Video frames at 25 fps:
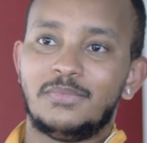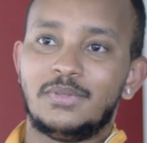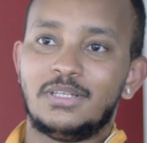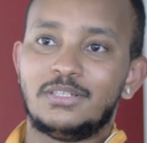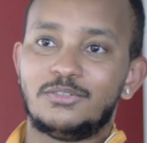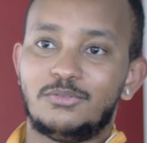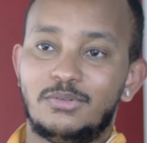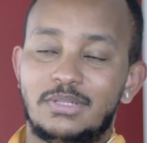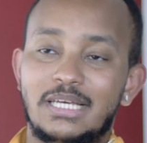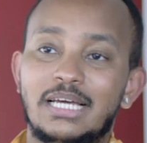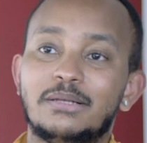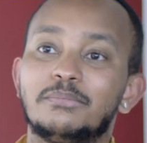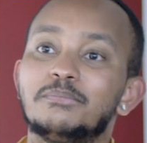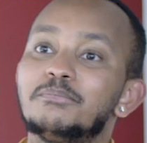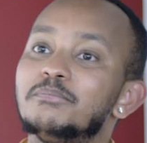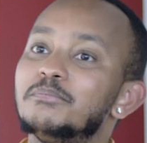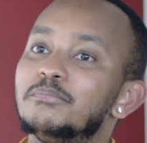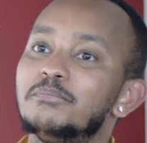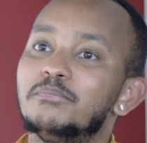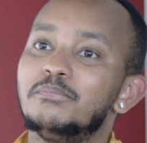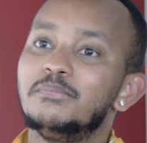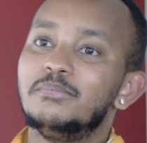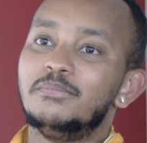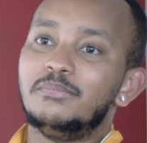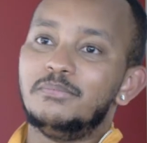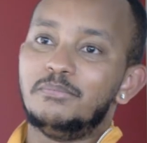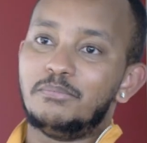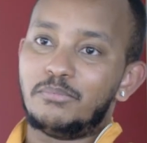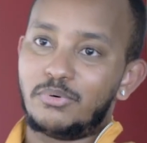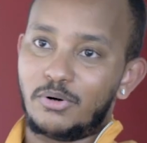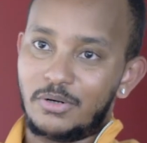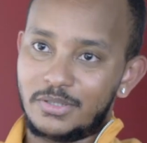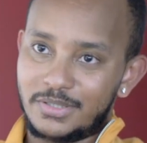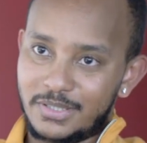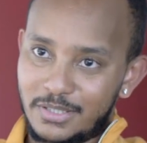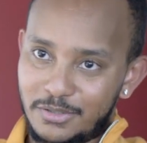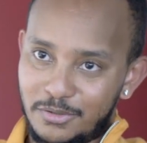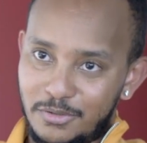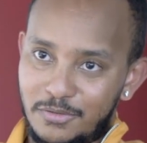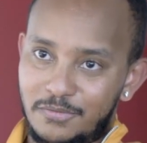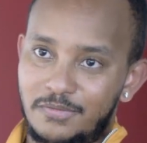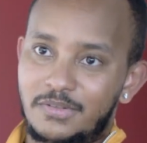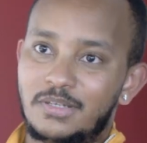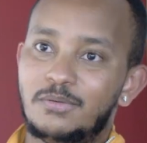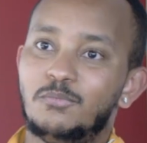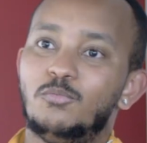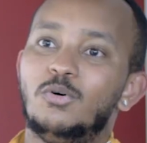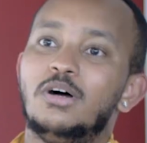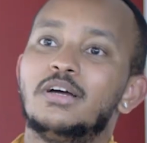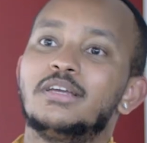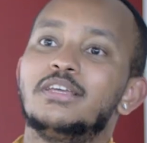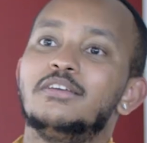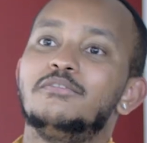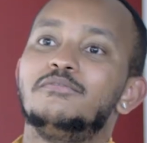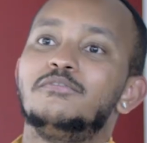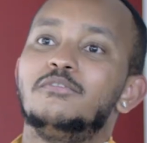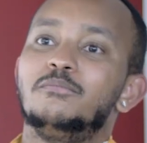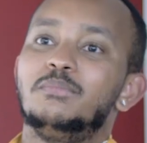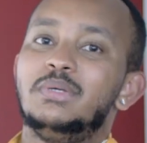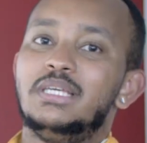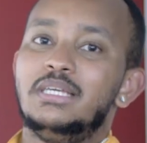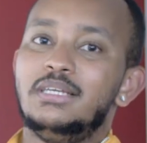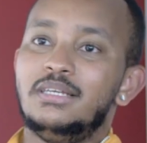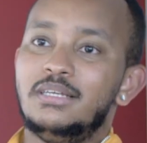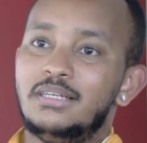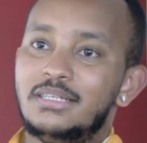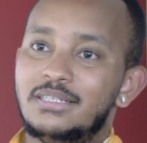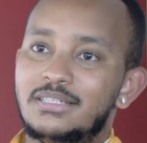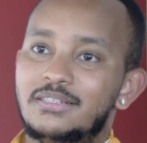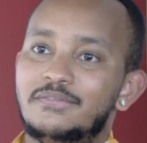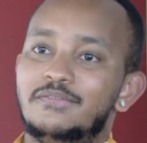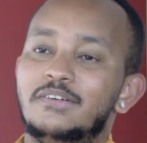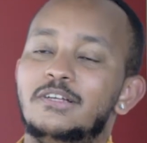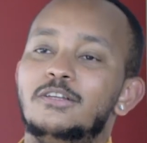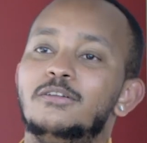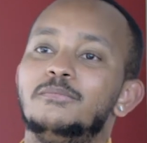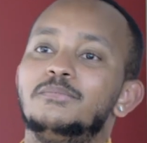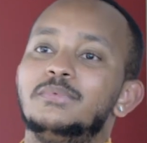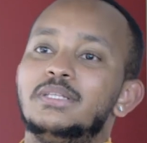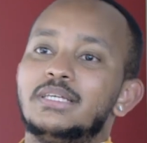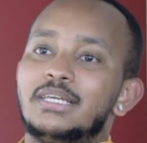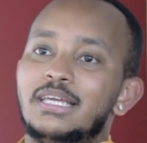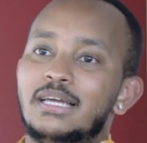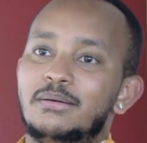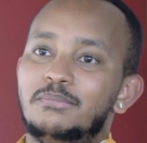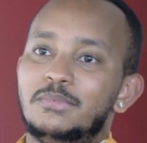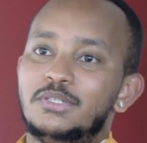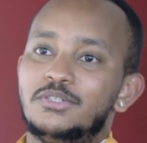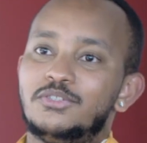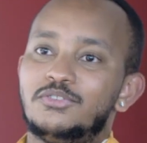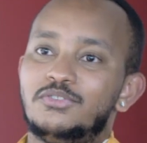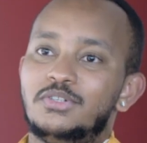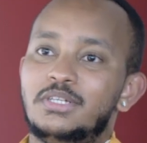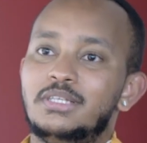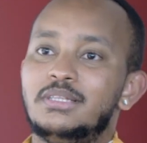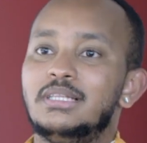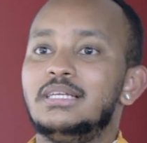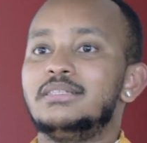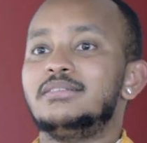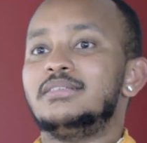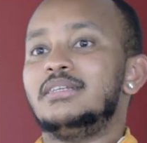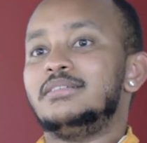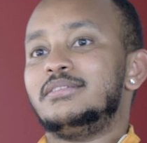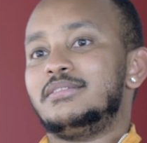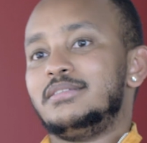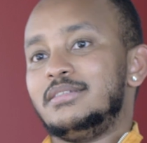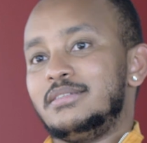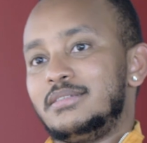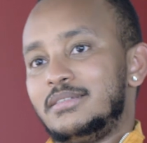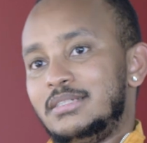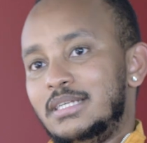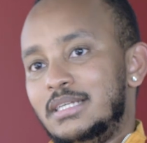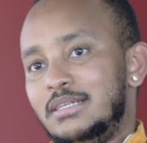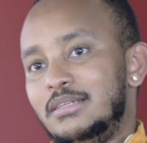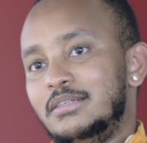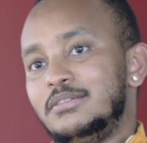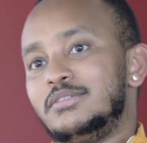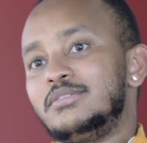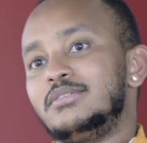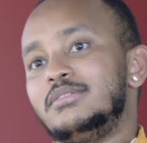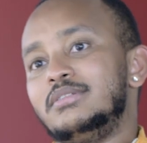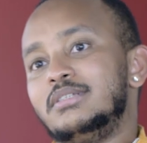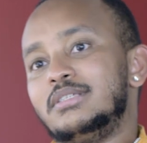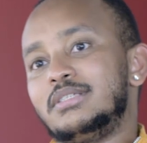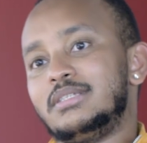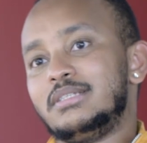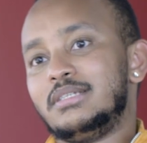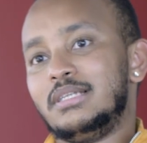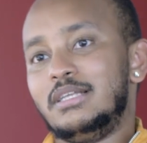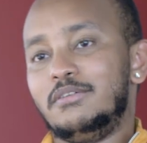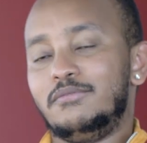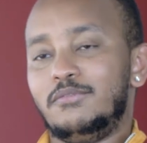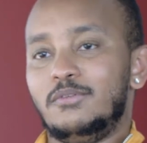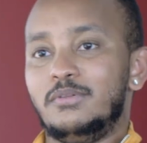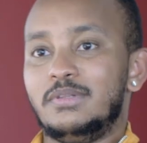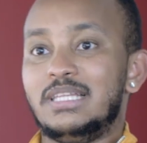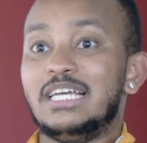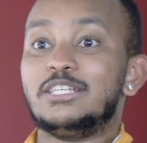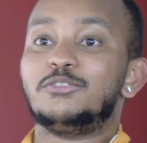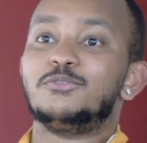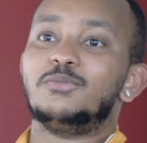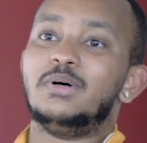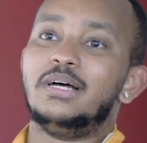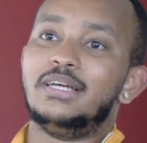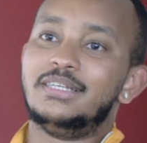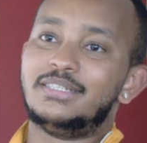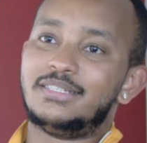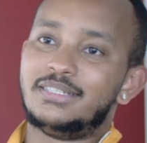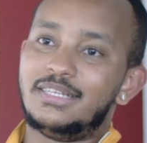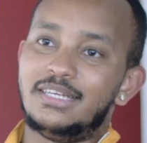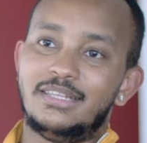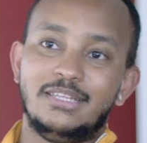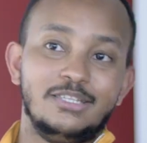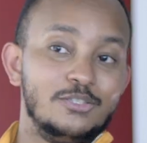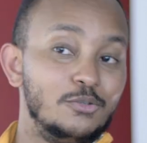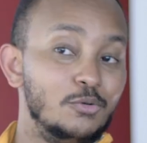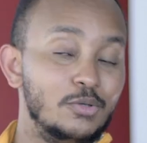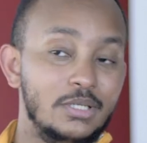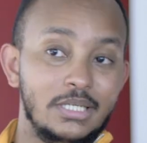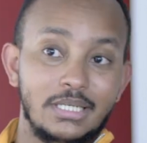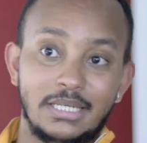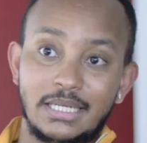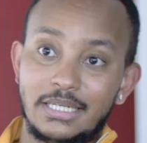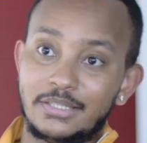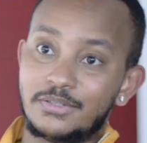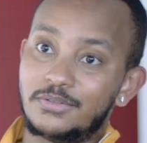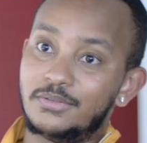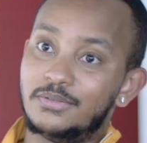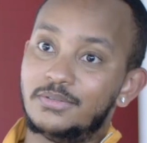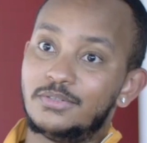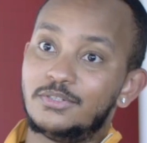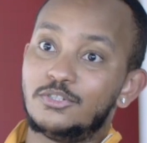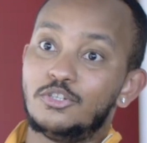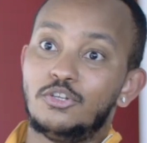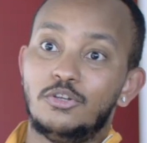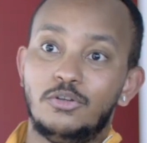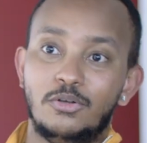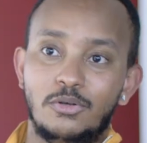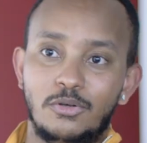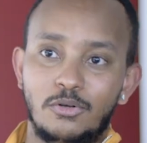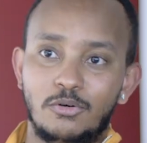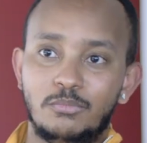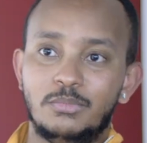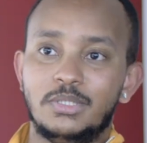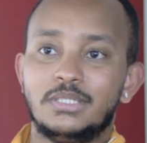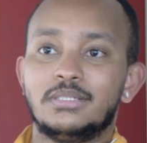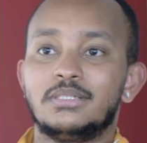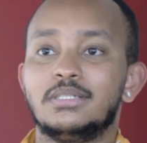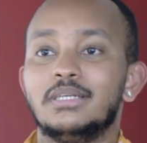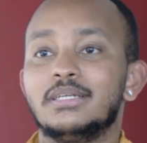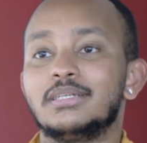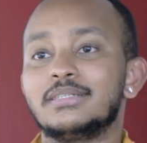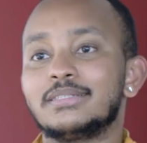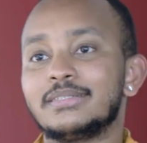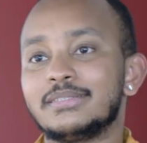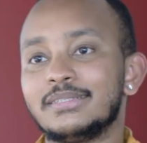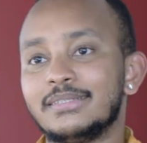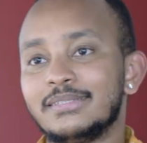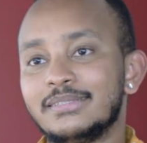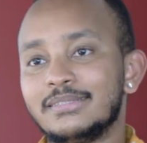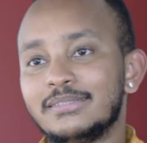So that process of them working for me developed the chemistry that has sustained us to this level. That's why I say there's only lessons, no mistakes.